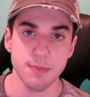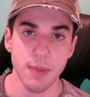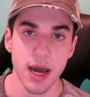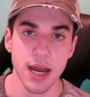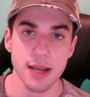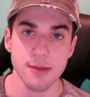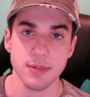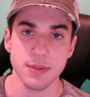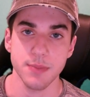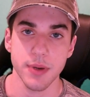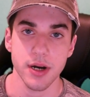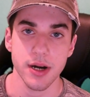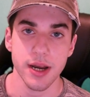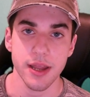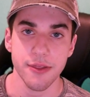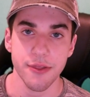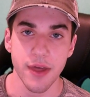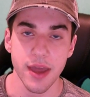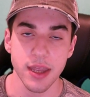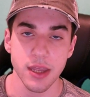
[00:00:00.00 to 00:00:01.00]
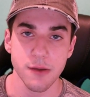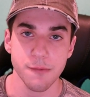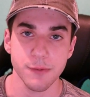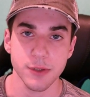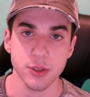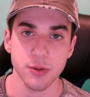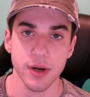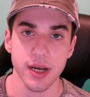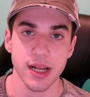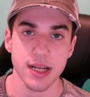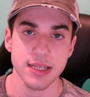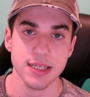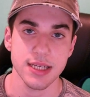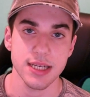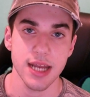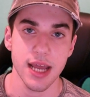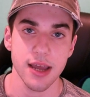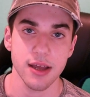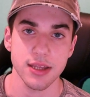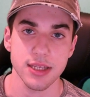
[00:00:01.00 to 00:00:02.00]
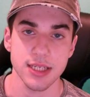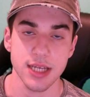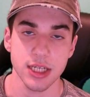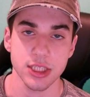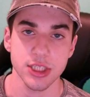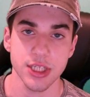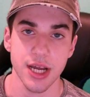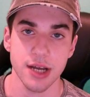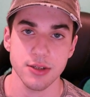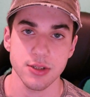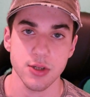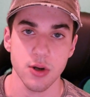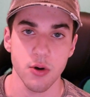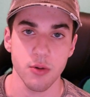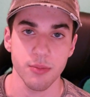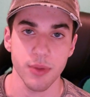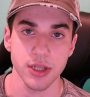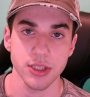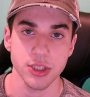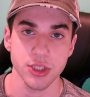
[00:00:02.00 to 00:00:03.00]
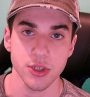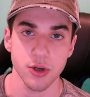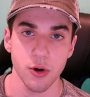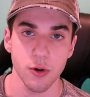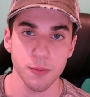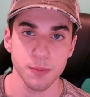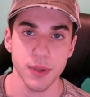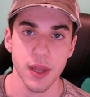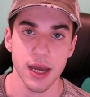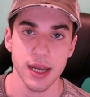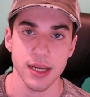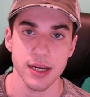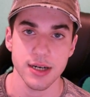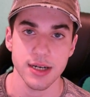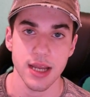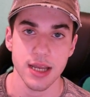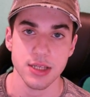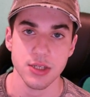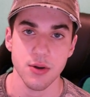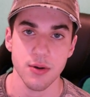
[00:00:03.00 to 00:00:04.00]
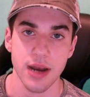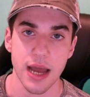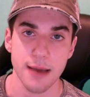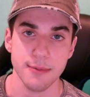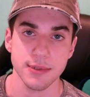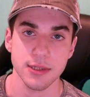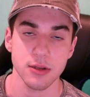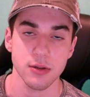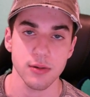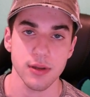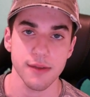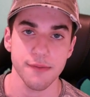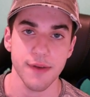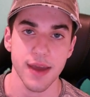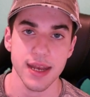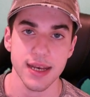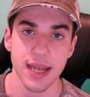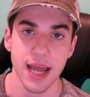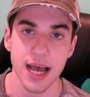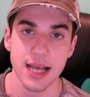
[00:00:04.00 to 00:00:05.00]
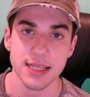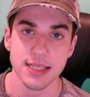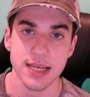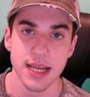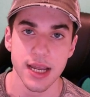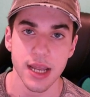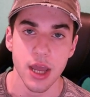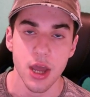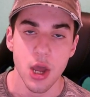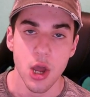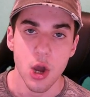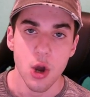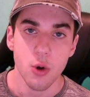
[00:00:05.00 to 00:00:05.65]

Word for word: My name is Bernie. Thank you for joining us today on the Touchdowns to Home Runs show. I hope that your day is going absolutely fantastic.